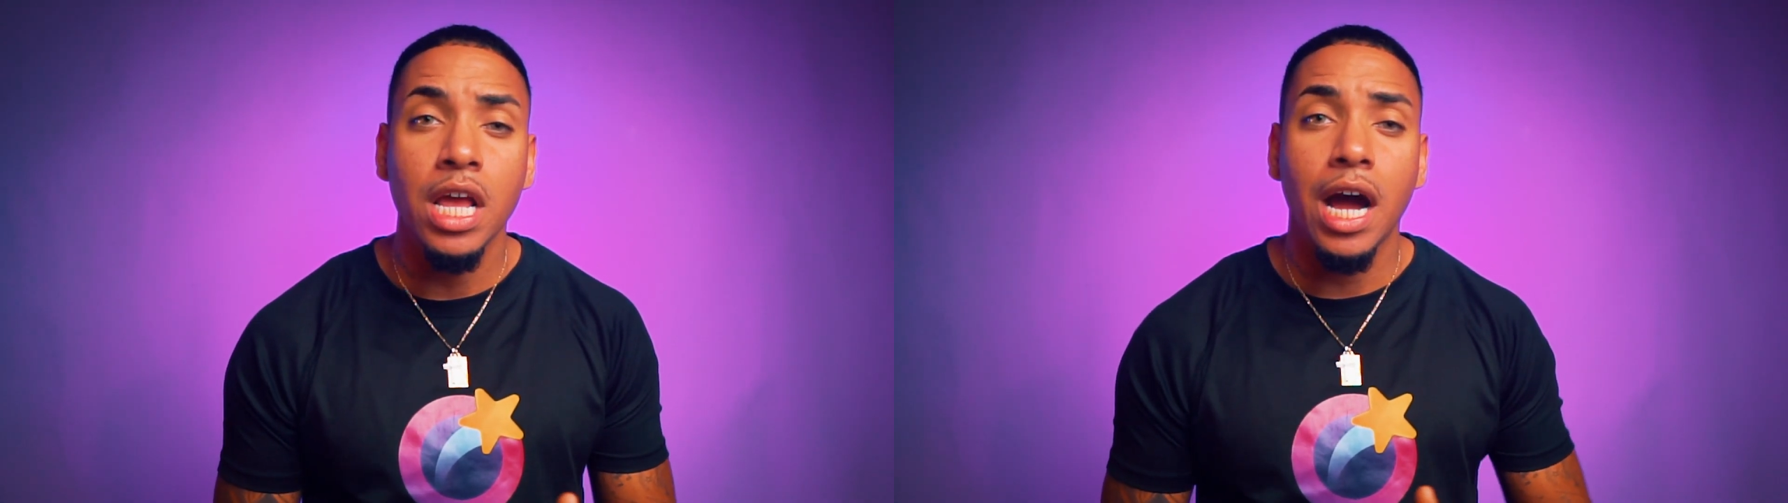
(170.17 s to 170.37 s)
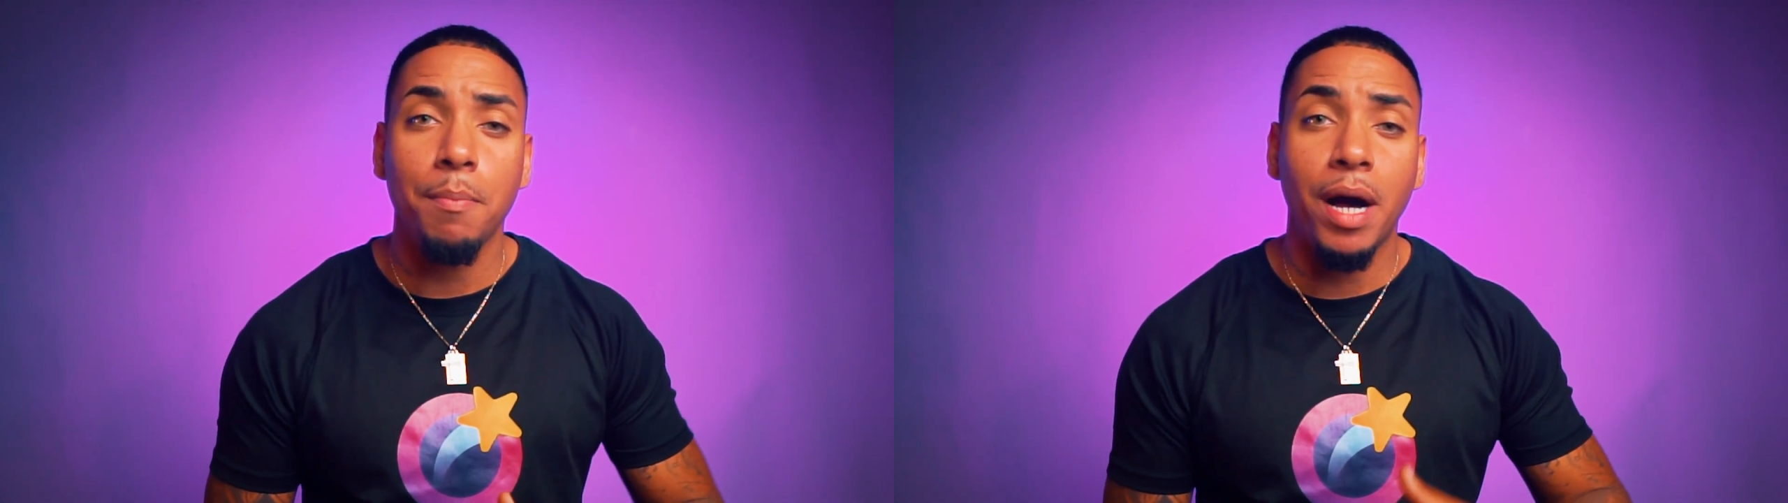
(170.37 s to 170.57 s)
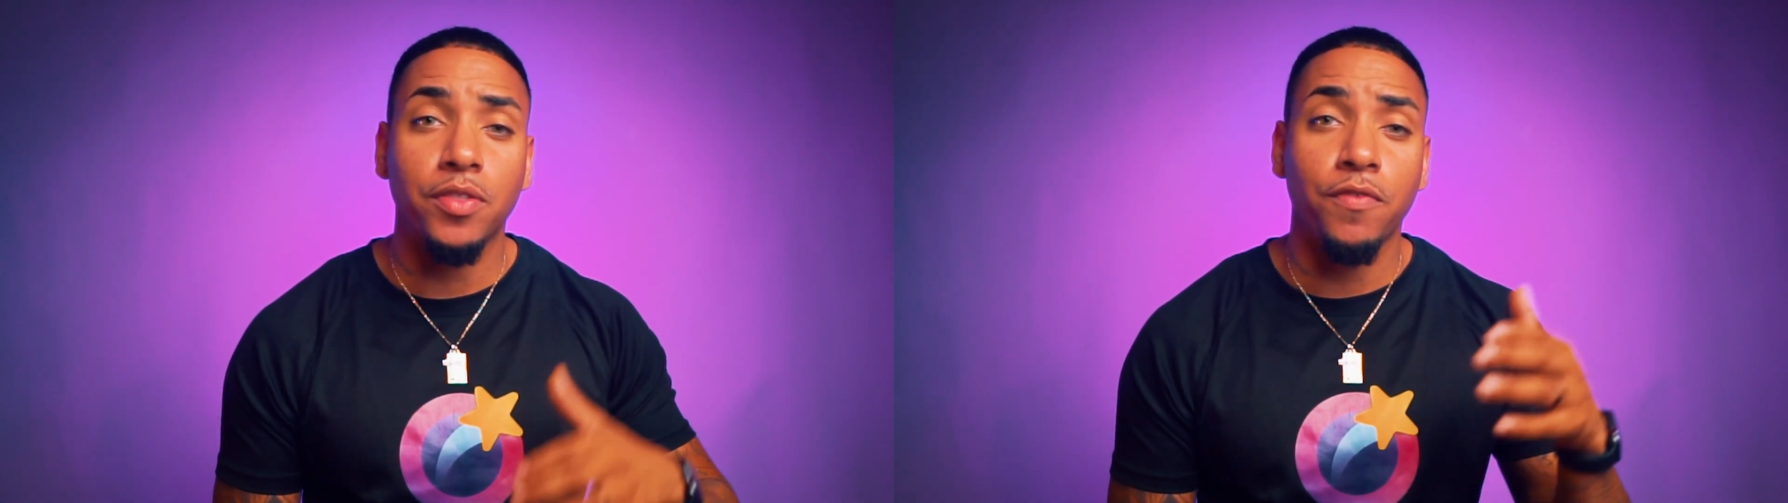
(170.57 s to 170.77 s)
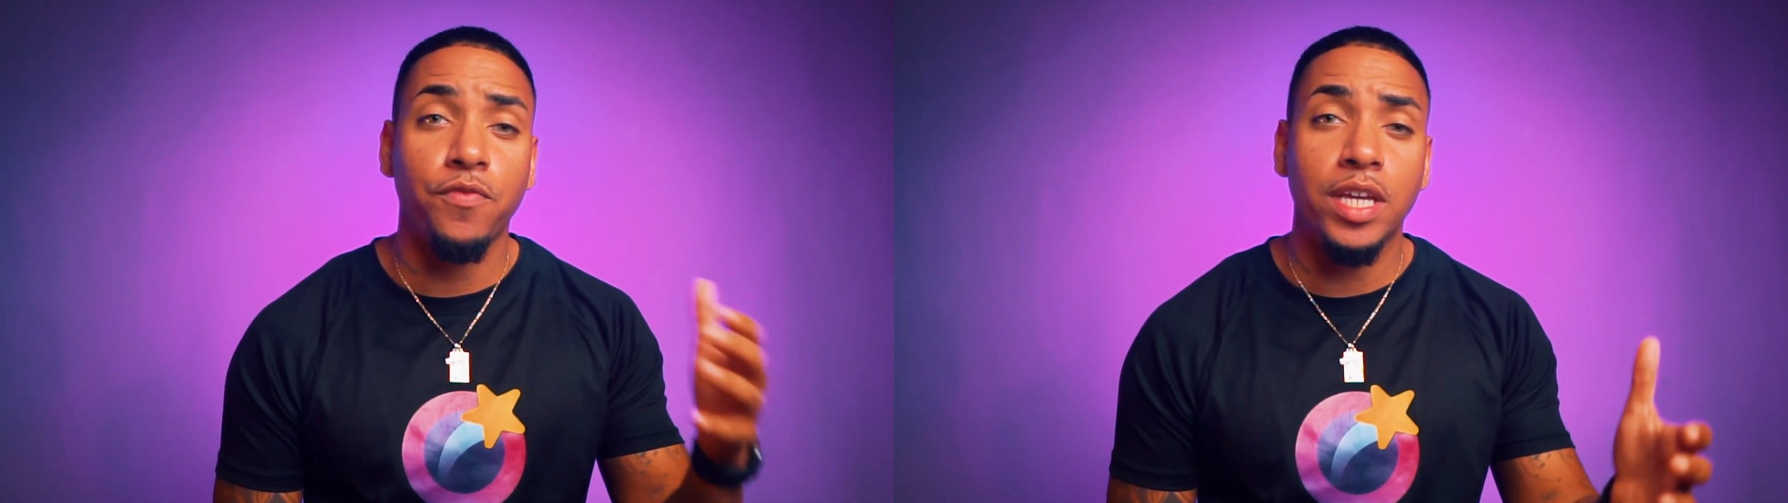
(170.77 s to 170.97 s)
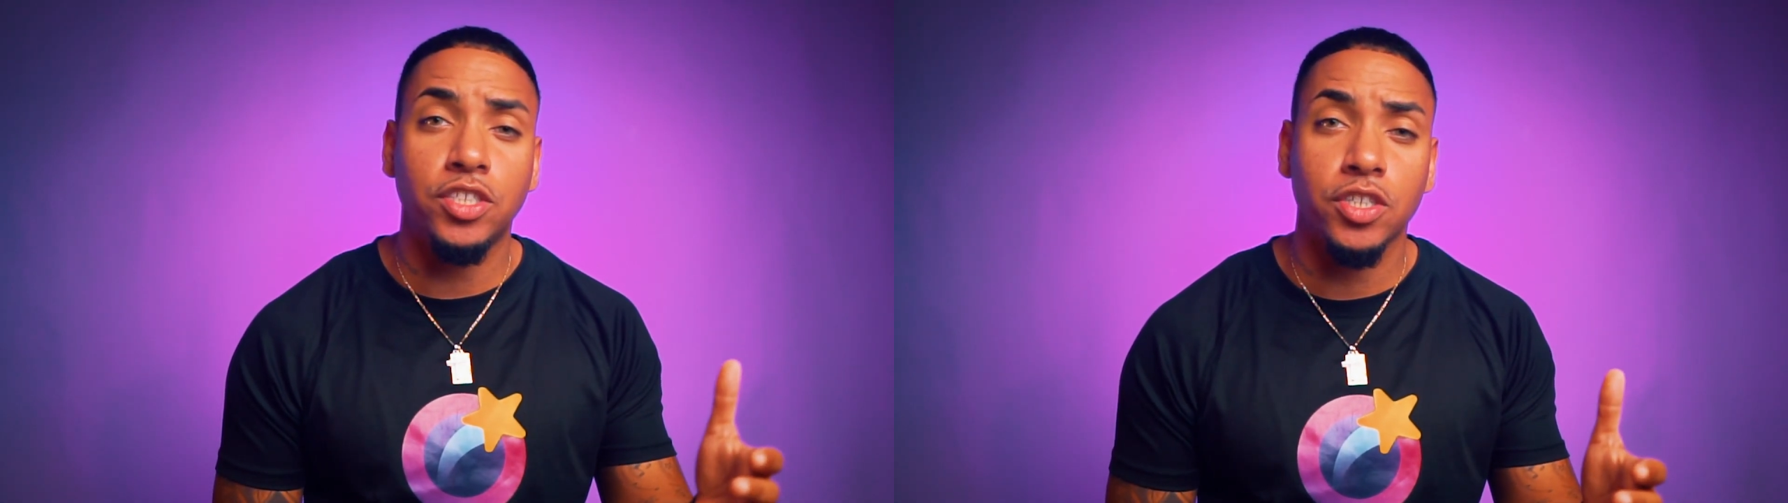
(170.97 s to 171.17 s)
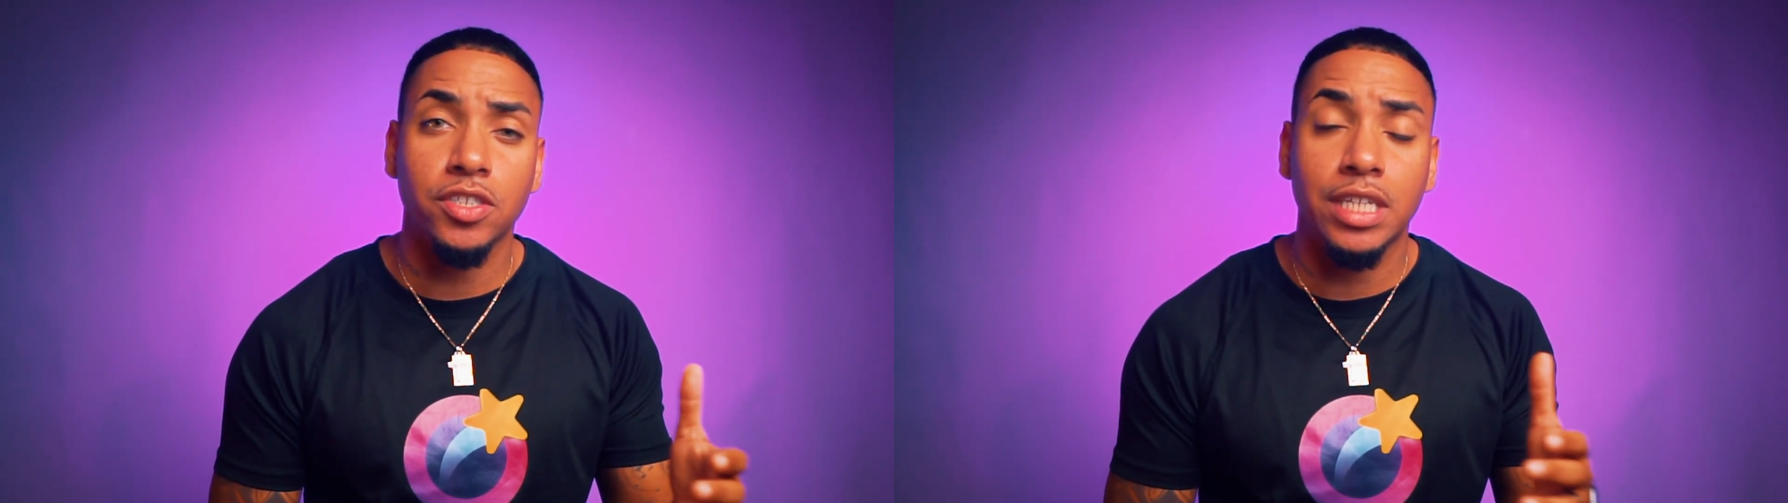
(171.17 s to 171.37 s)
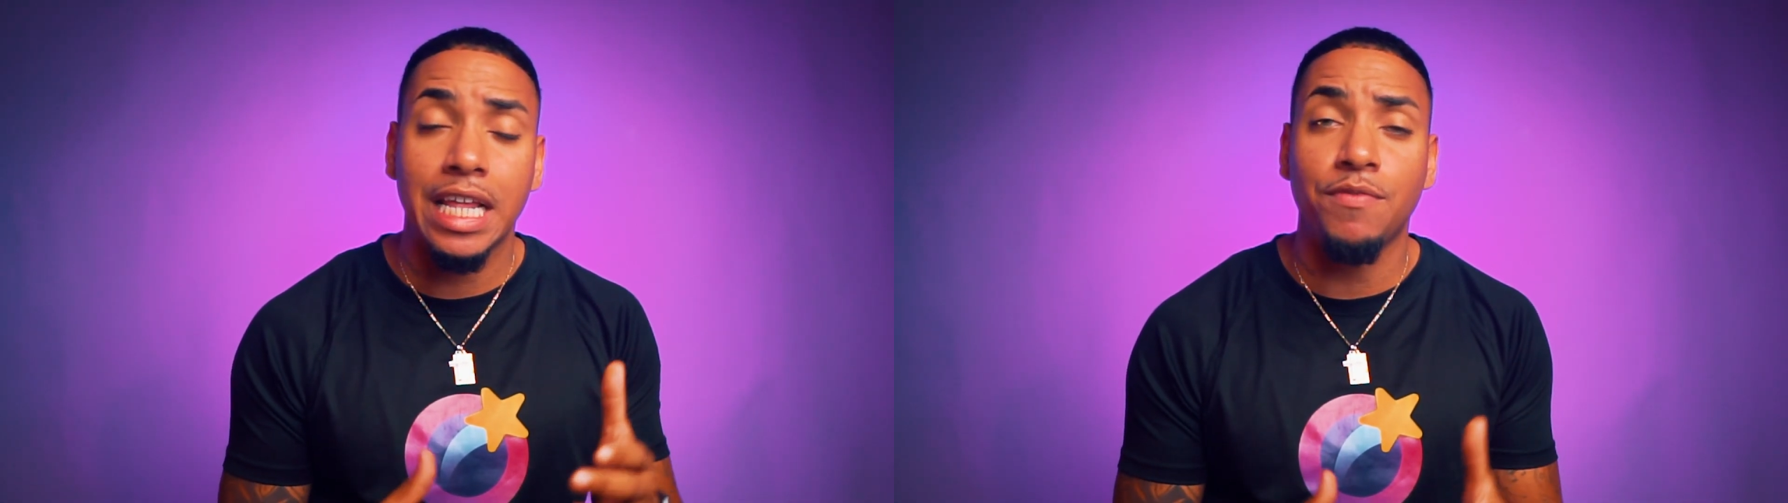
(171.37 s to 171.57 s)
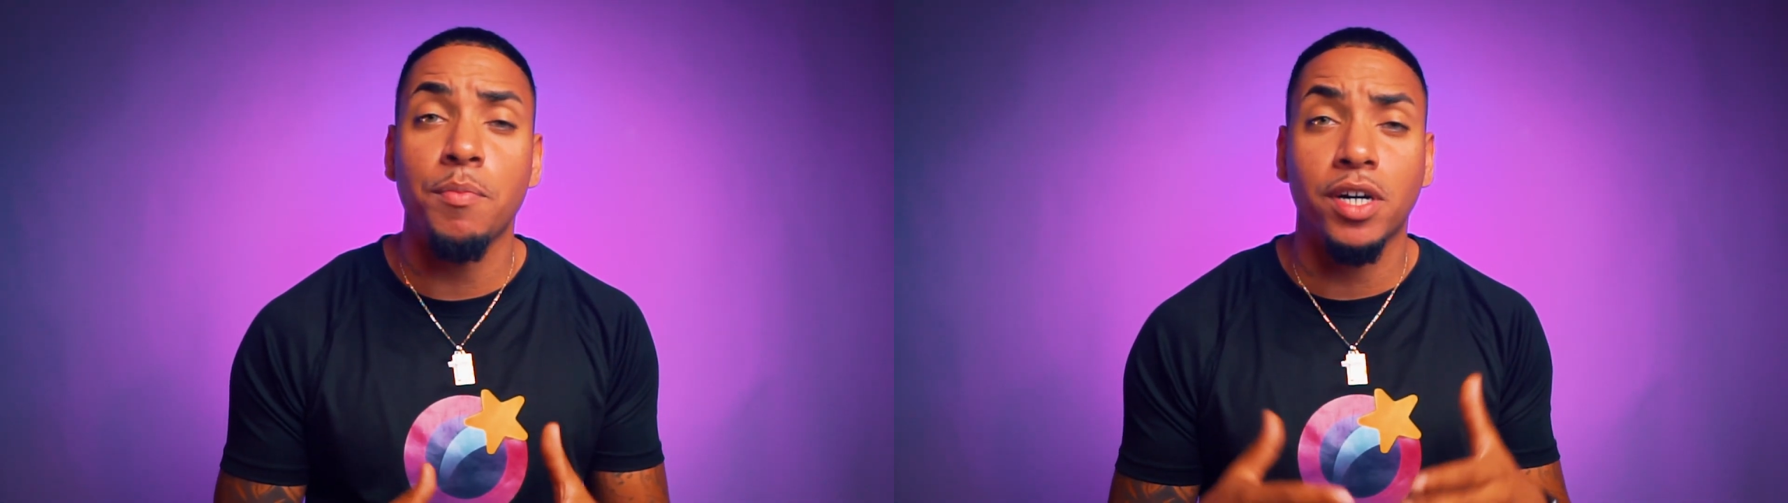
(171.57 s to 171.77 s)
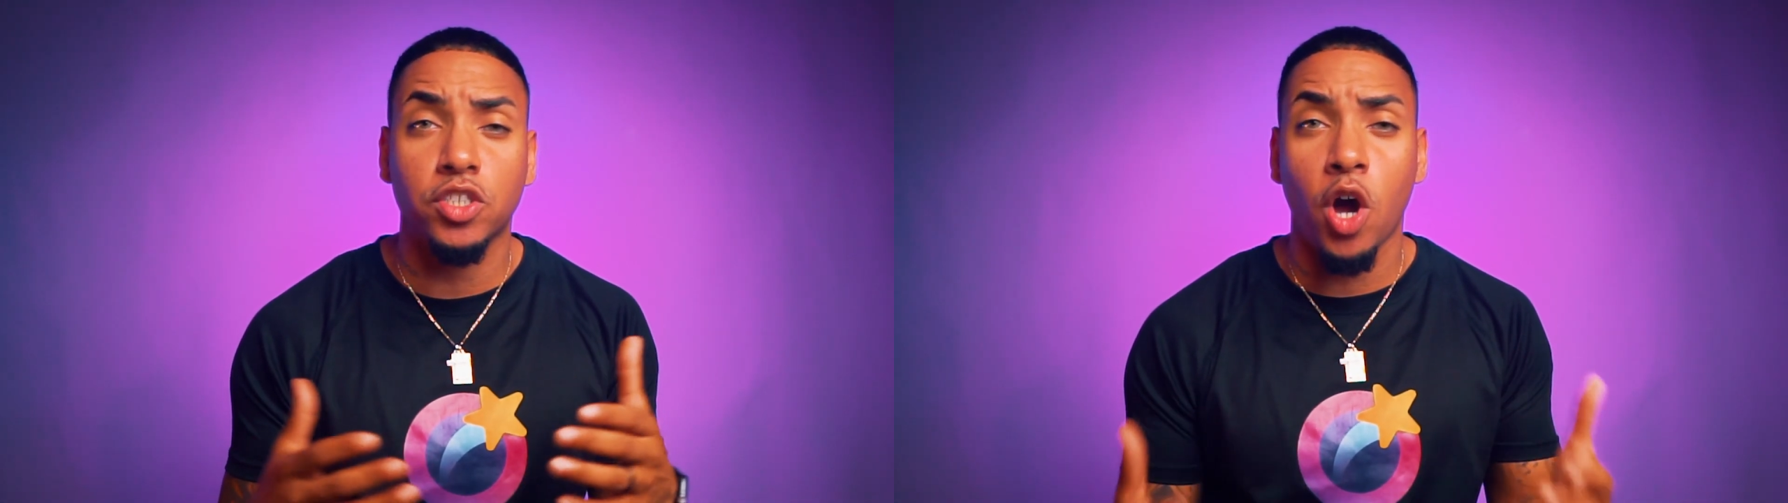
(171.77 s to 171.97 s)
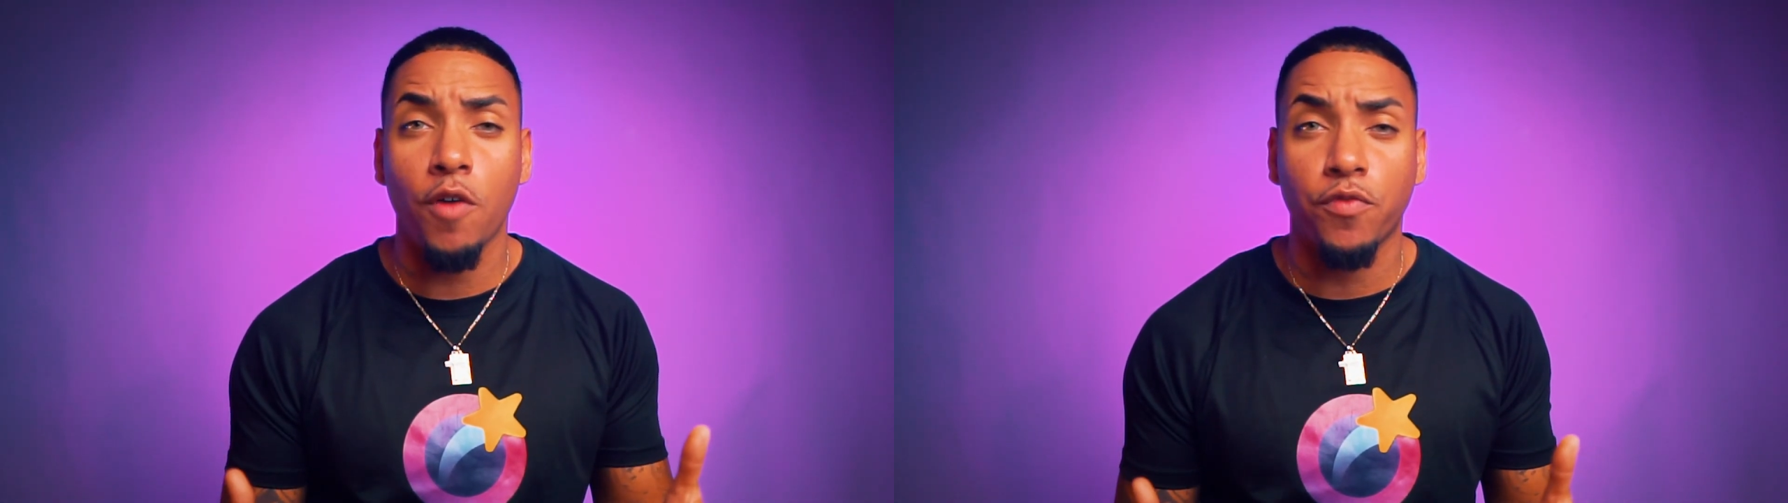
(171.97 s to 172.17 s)
about the features that
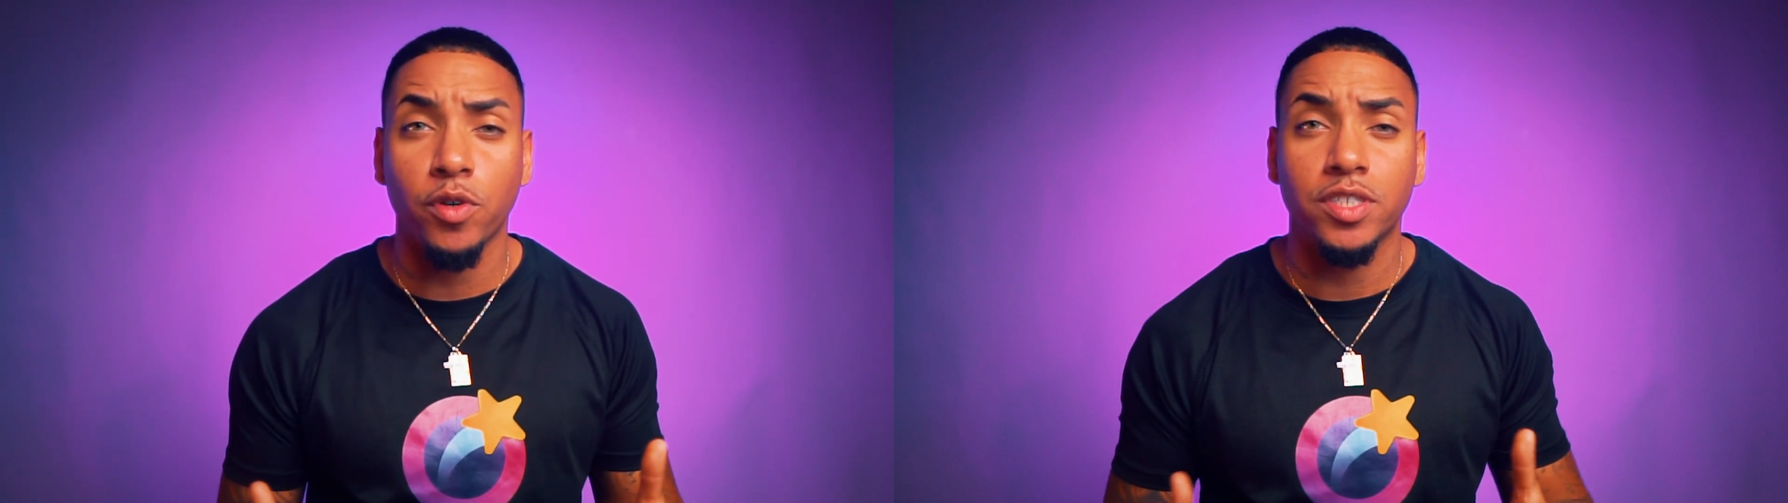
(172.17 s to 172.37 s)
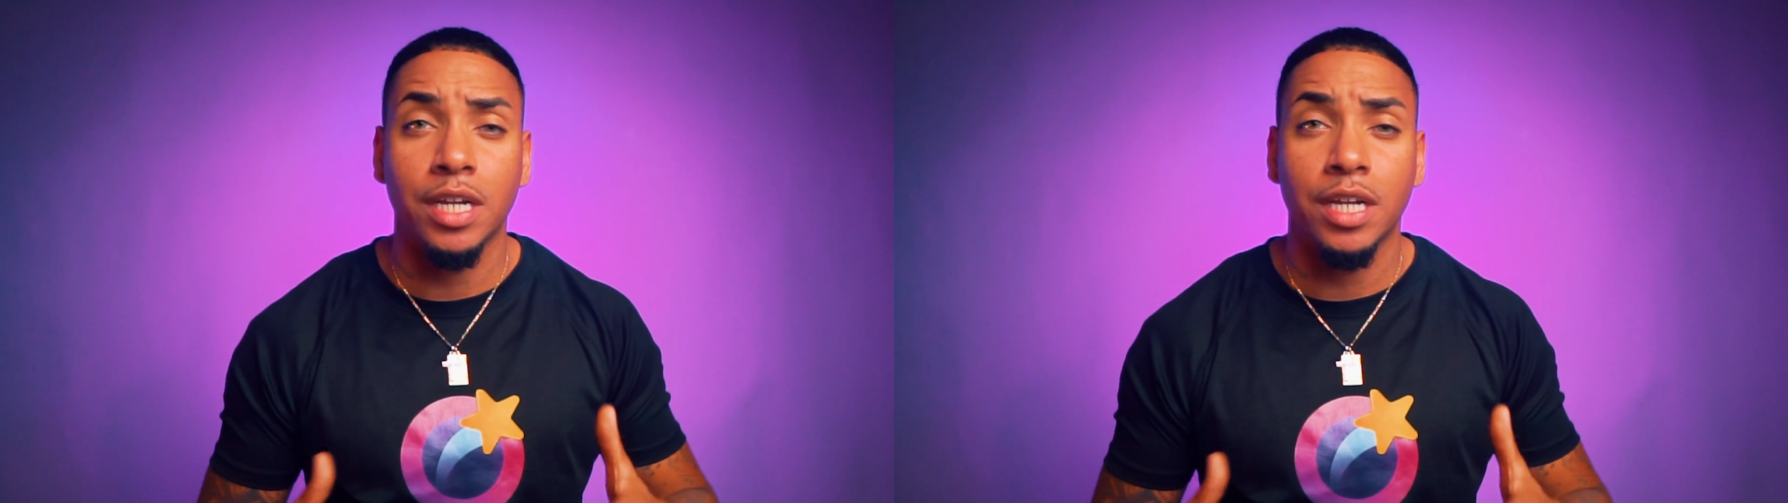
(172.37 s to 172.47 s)
Evmux offers